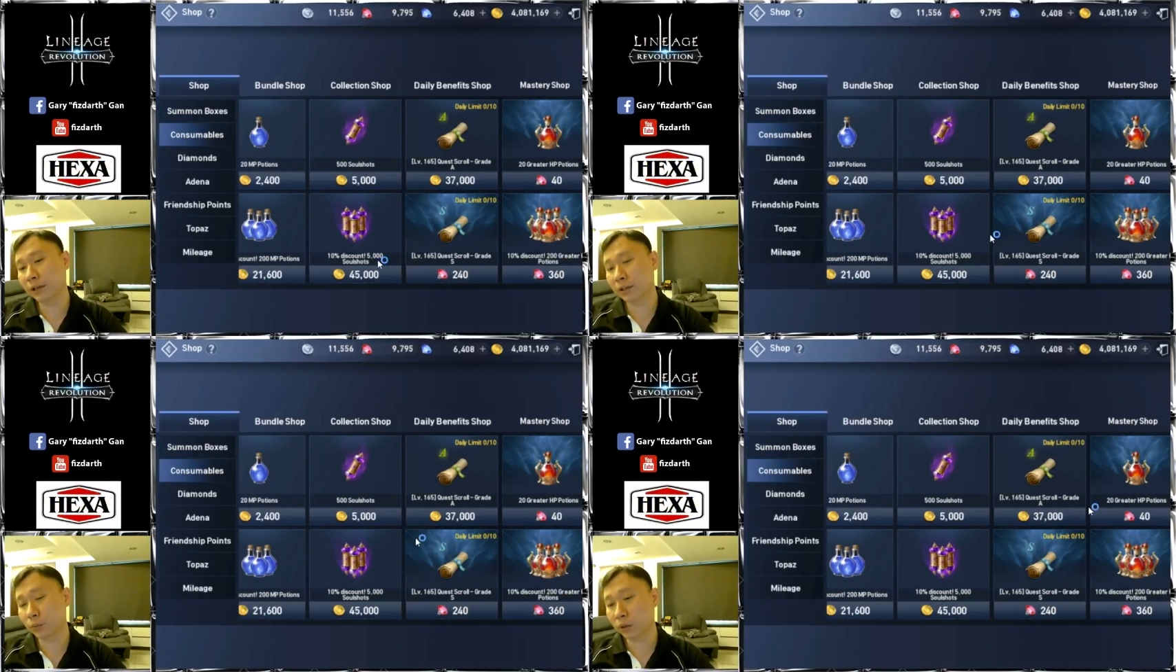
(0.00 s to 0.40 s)

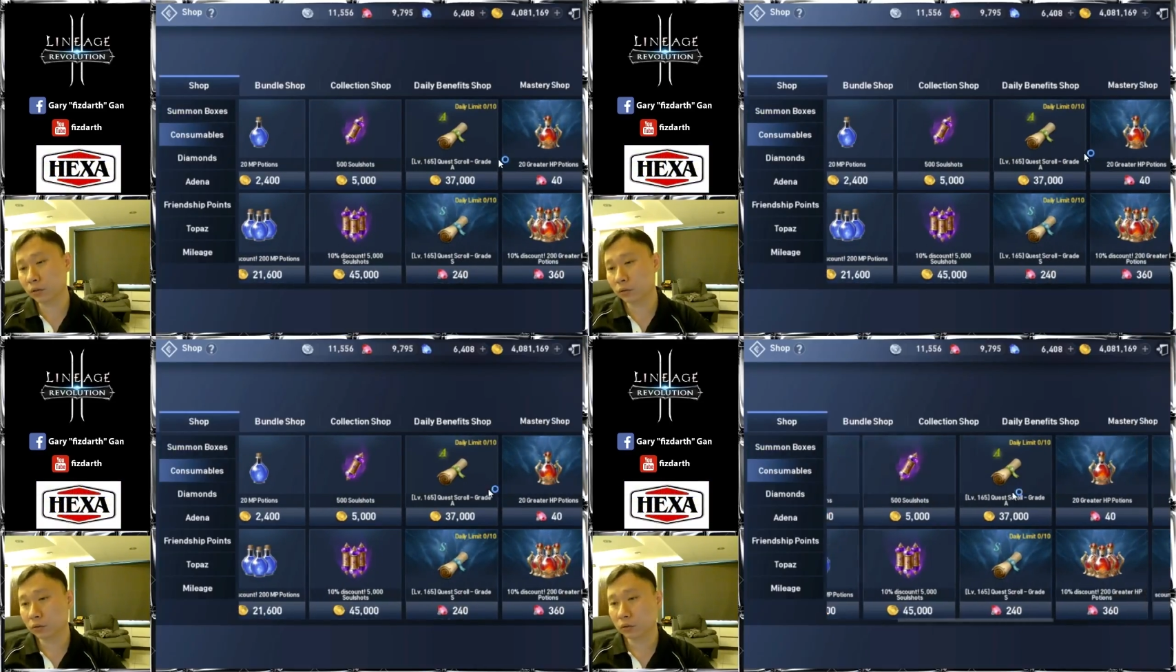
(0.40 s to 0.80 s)
as well.
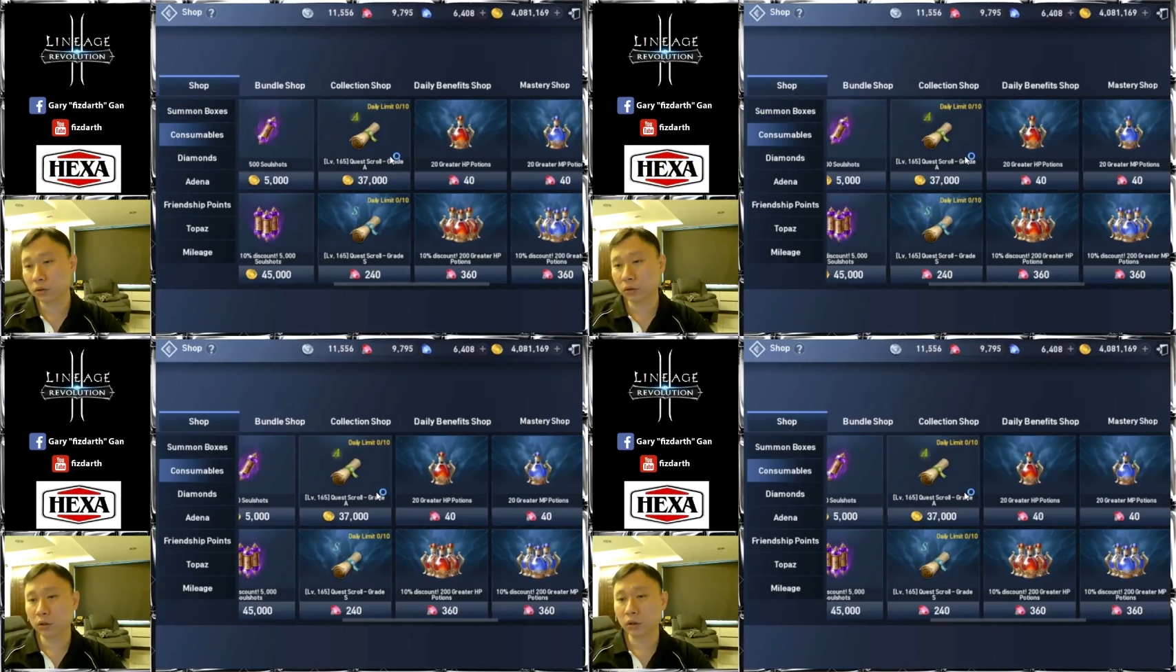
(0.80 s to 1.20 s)

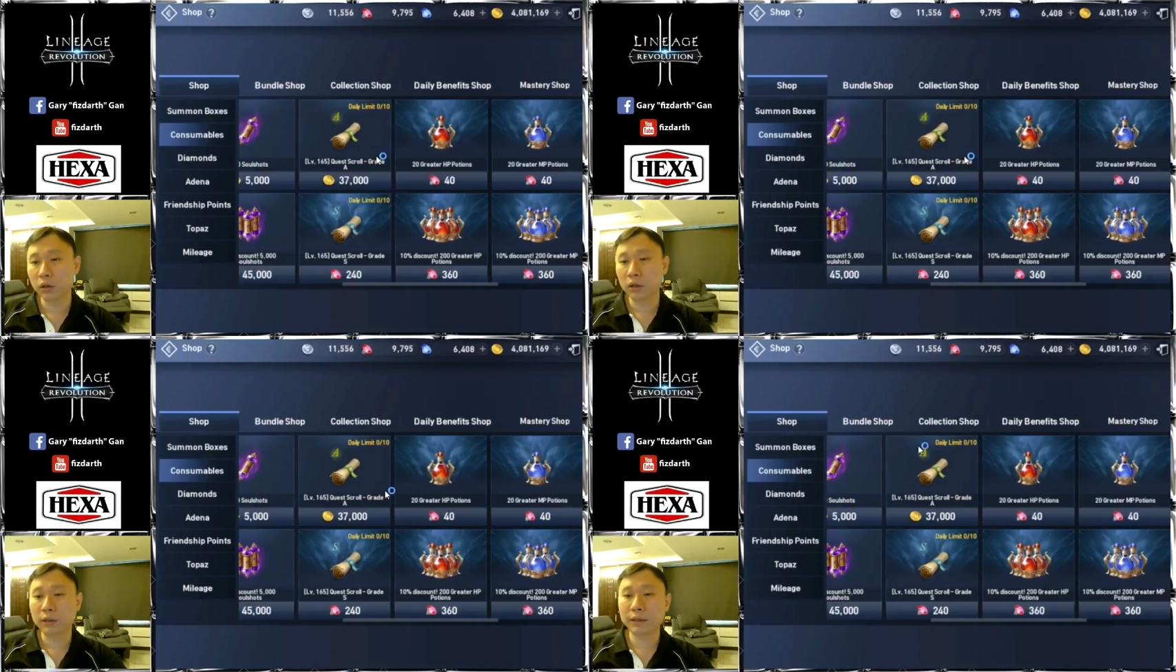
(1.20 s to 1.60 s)

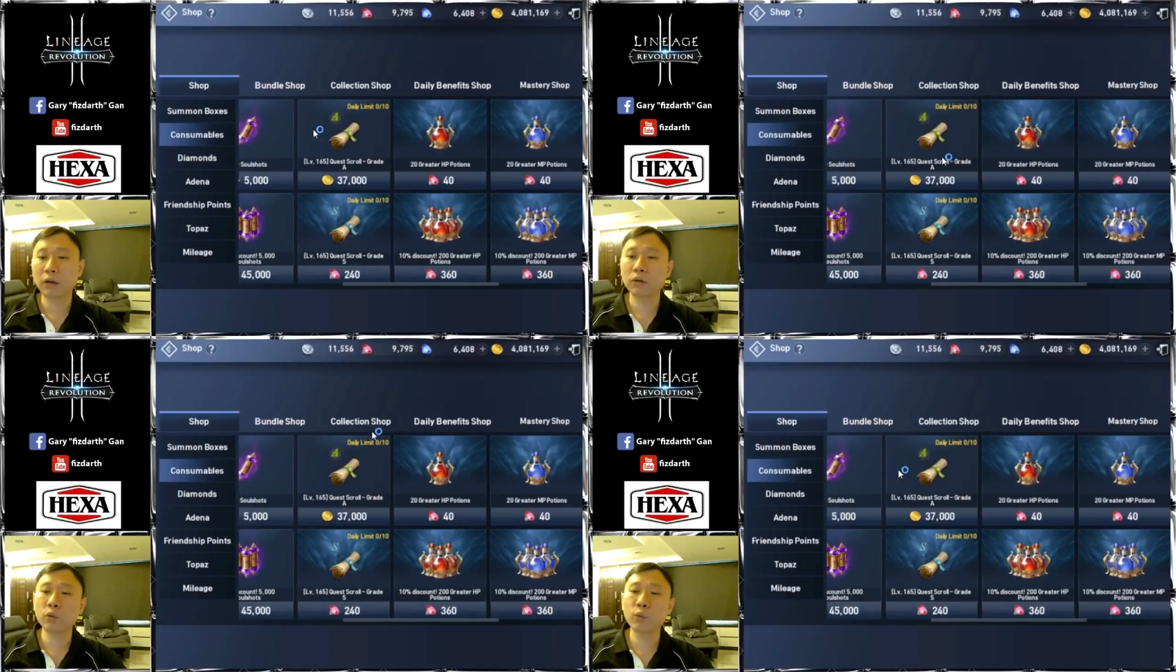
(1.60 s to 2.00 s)
Now,
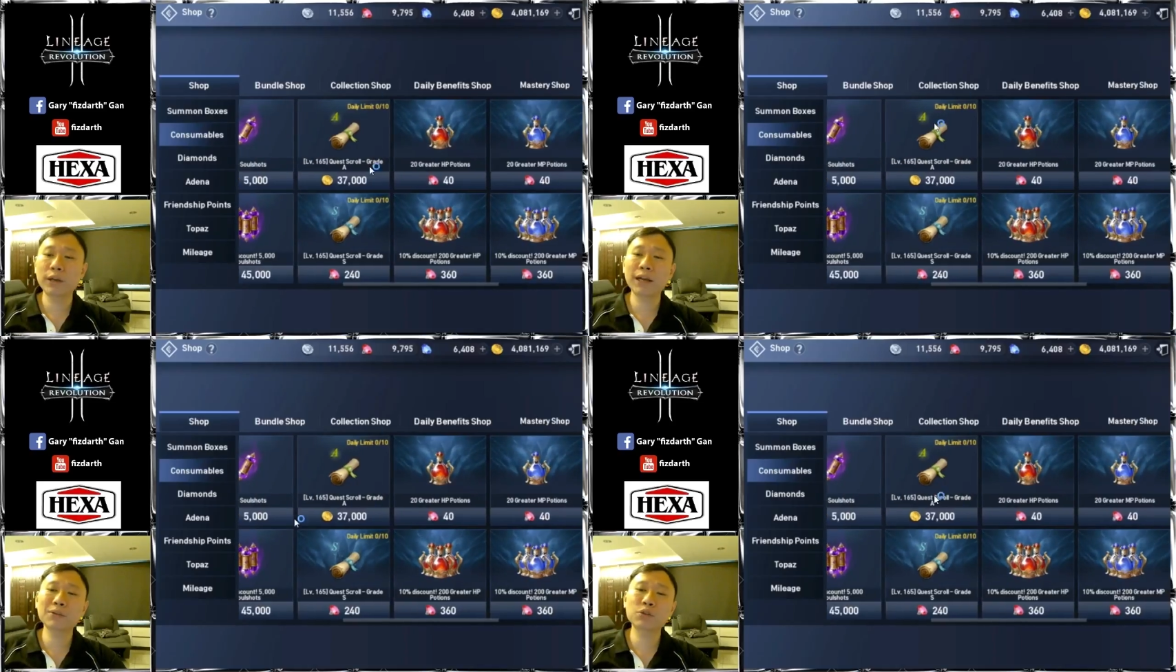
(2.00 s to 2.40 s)
when it
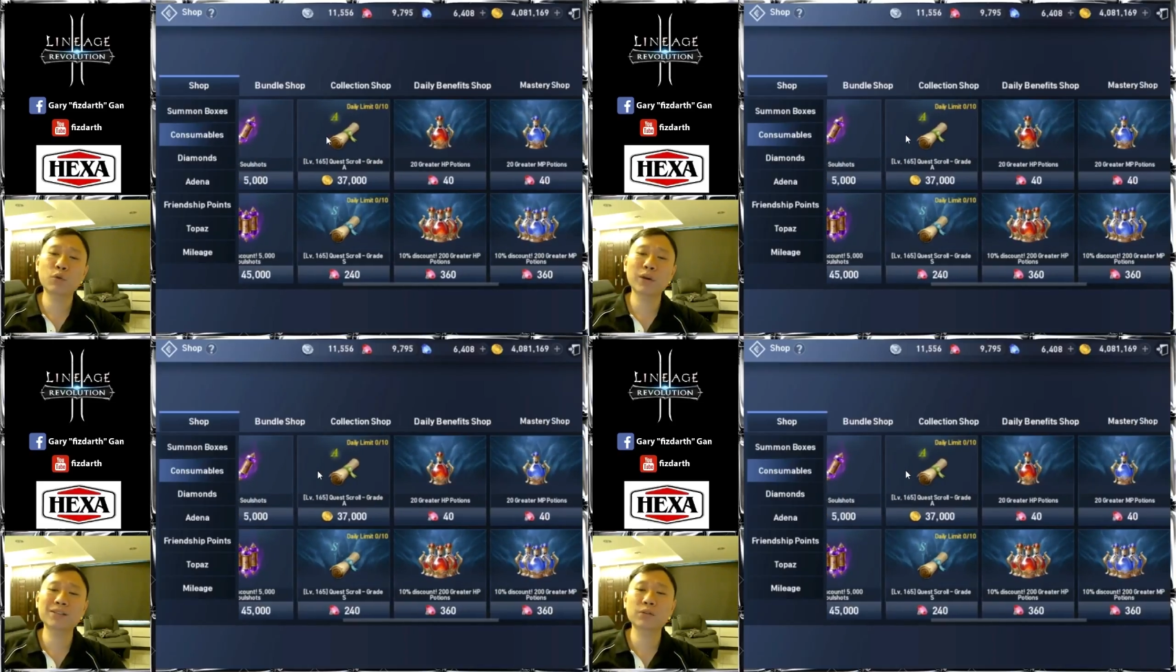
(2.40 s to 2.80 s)
comes to
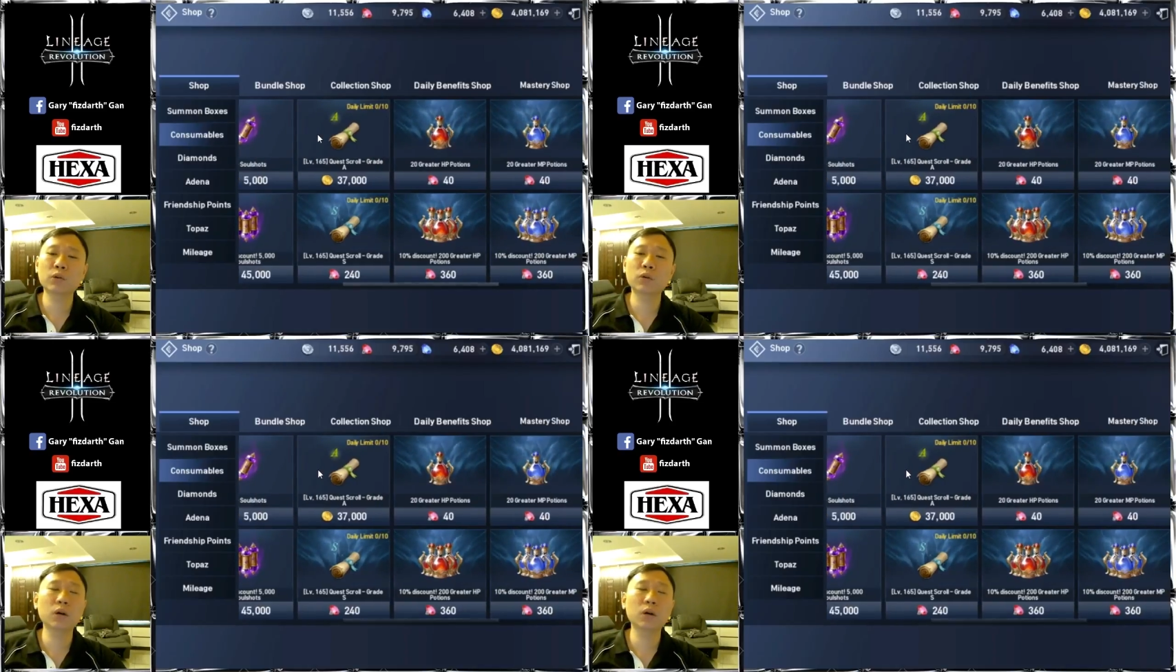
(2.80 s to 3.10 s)
quest scroll,